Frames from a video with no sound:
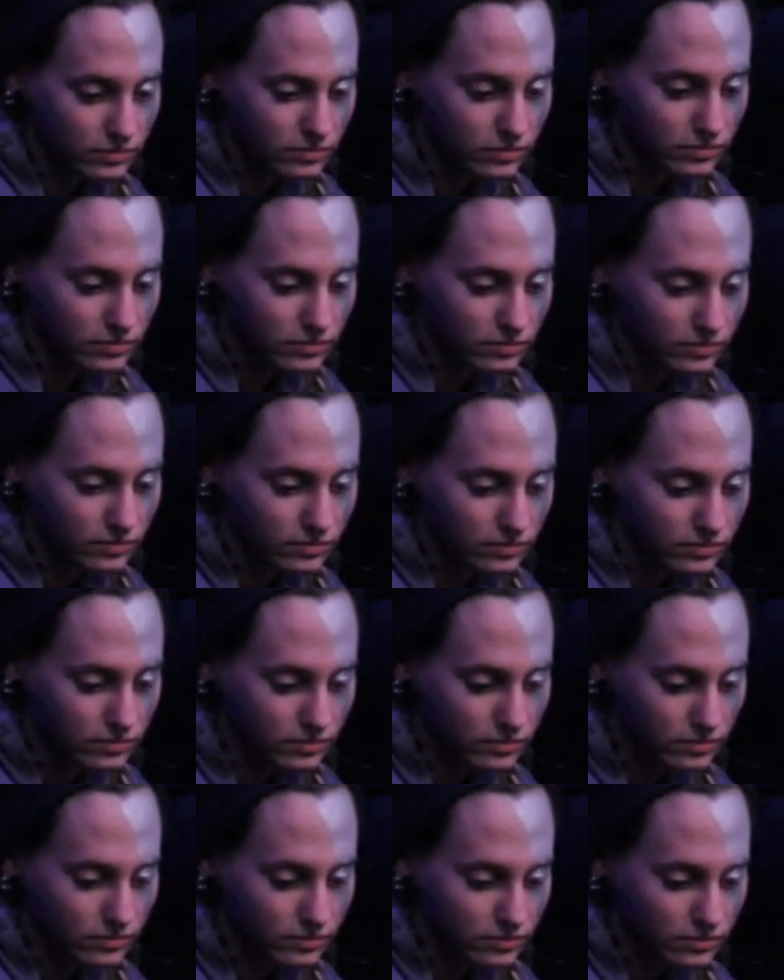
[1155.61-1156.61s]

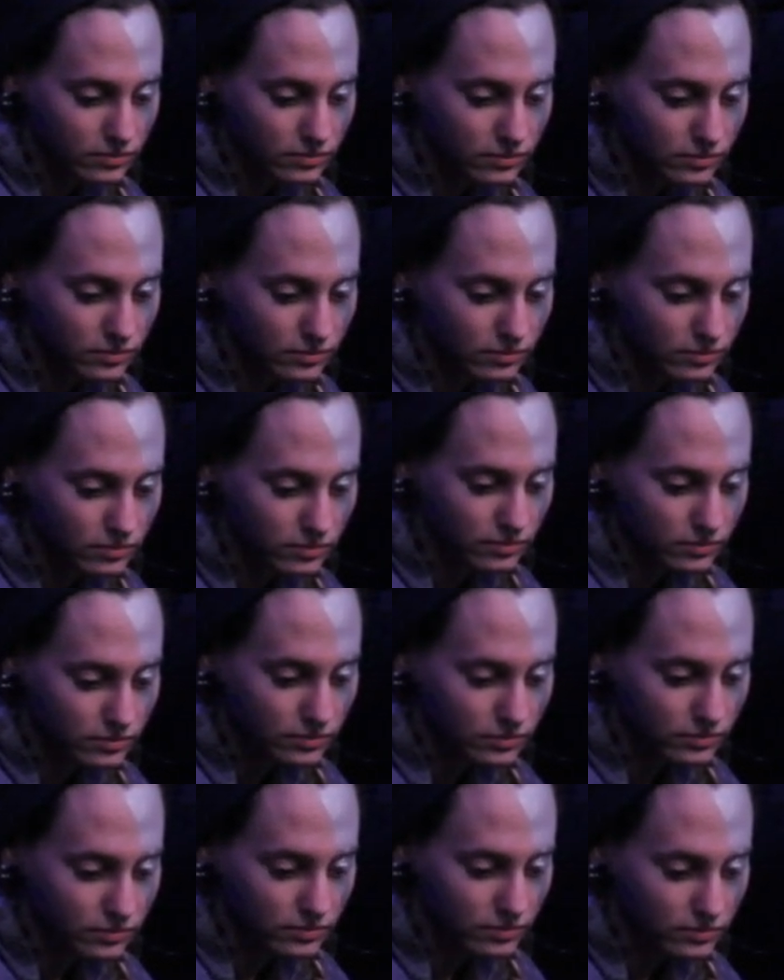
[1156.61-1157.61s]

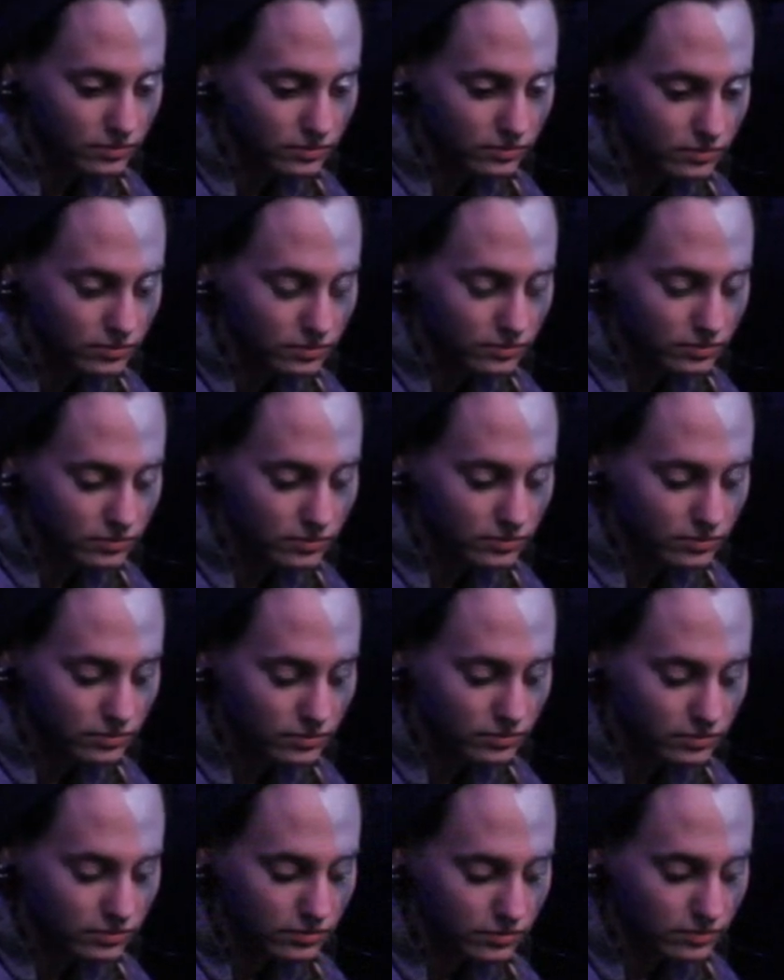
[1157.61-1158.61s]

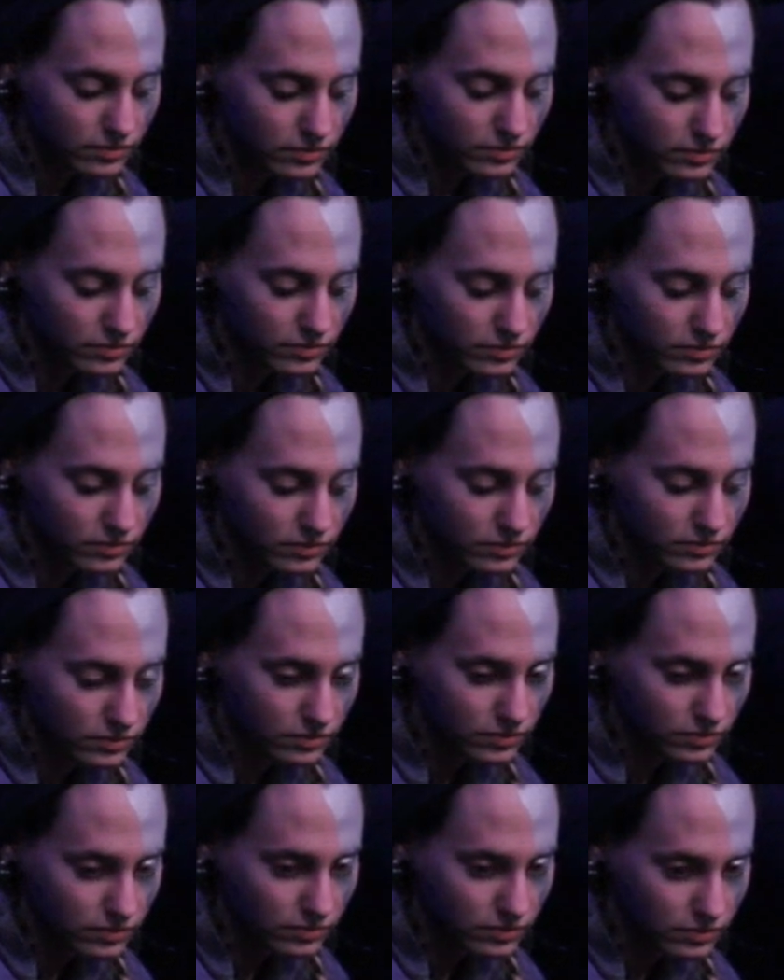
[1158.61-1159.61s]

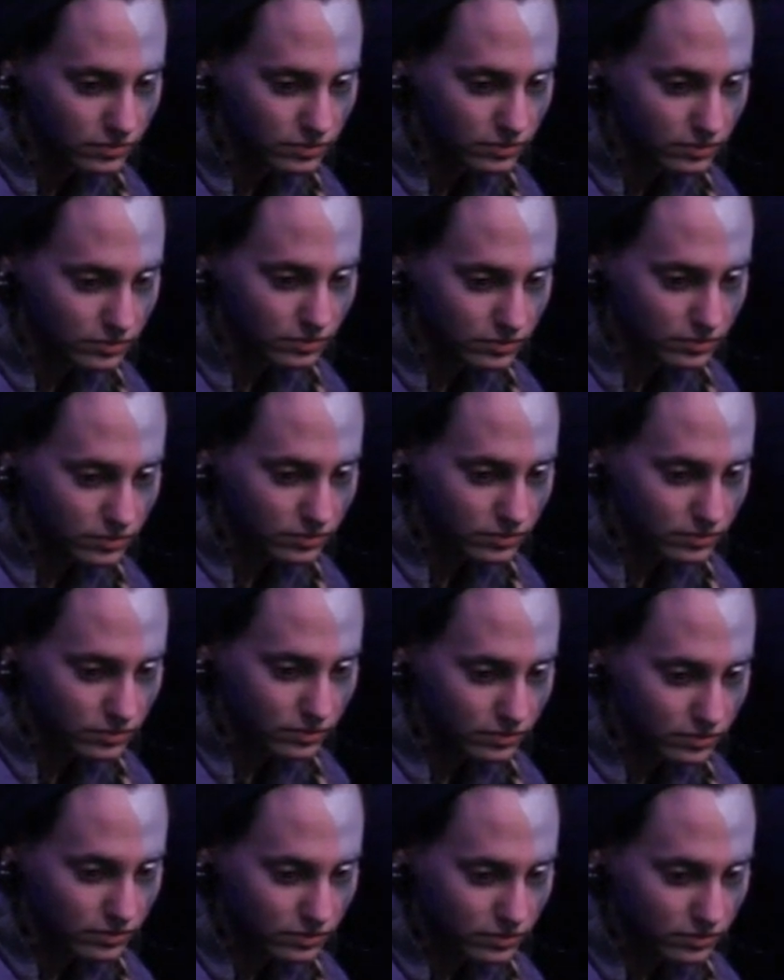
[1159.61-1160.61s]

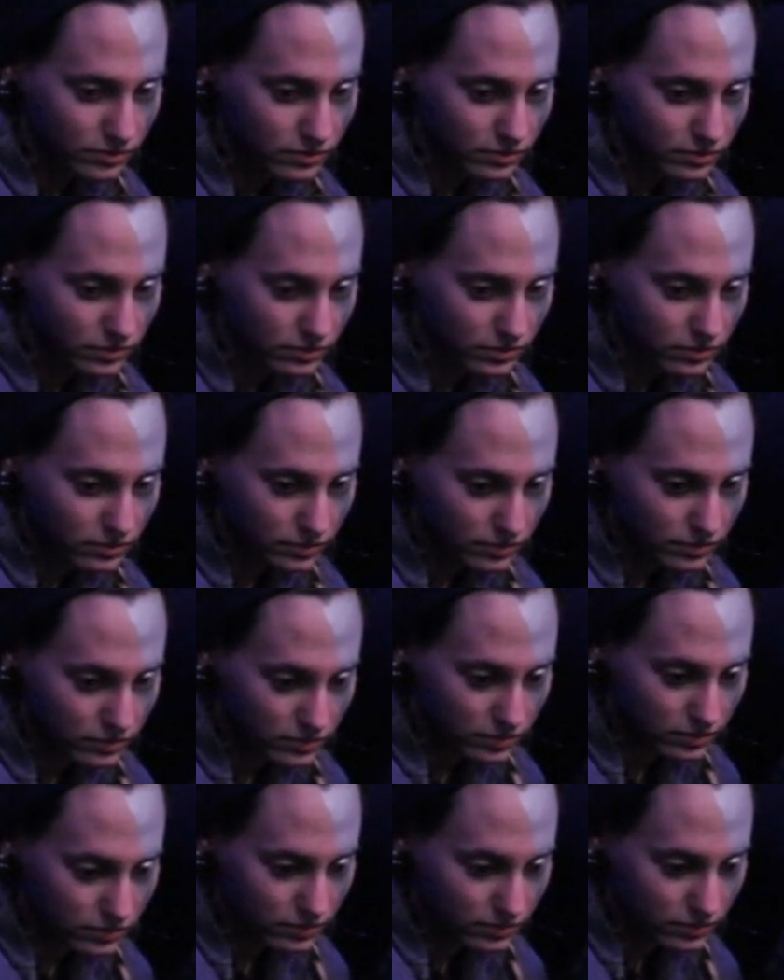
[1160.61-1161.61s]

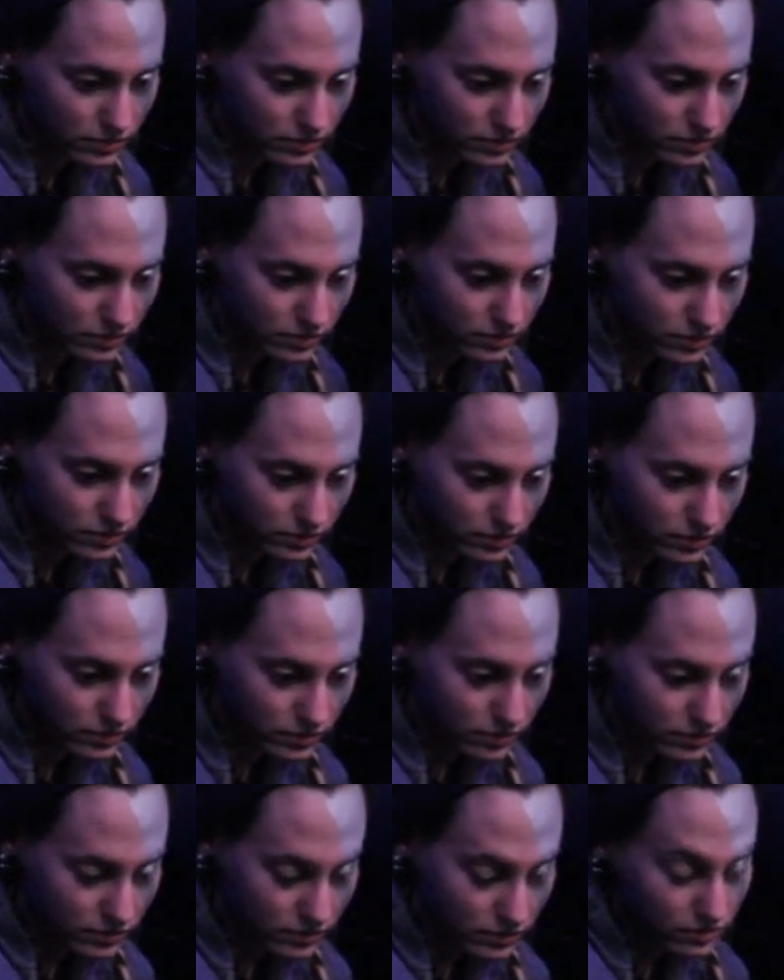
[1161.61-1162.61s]

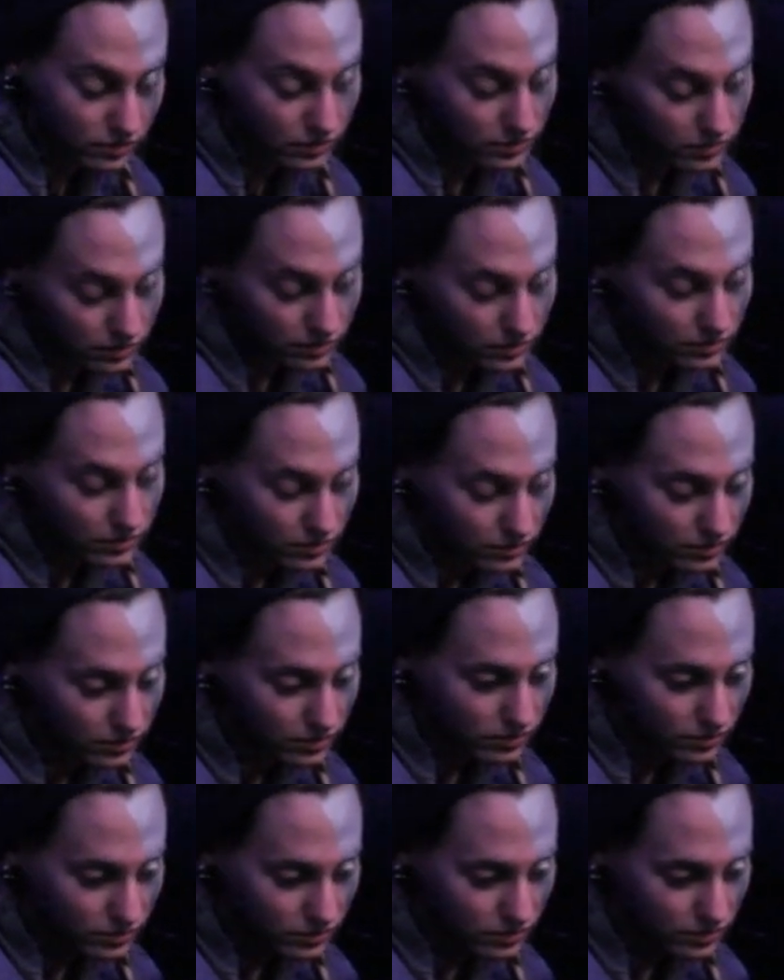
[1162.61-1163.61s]
This person isn't speaking.